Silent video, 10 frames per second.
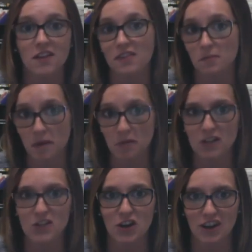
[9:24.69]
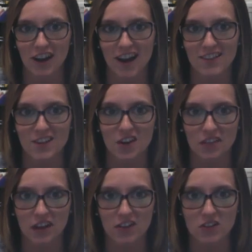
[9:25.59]
The memory jogger has it on
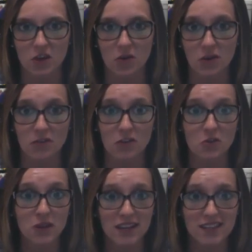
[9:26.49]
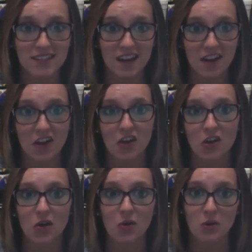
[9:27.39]
there. So if you do get stuck,
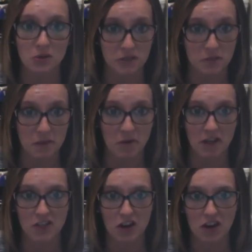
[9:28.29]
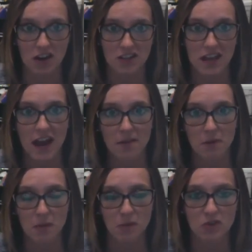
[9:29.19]
go use the memory jogger to add
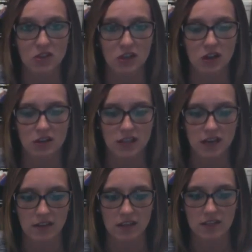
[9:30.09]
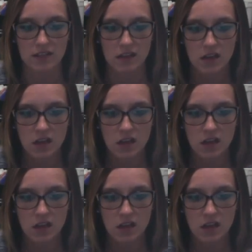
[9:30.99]
people to your contact list.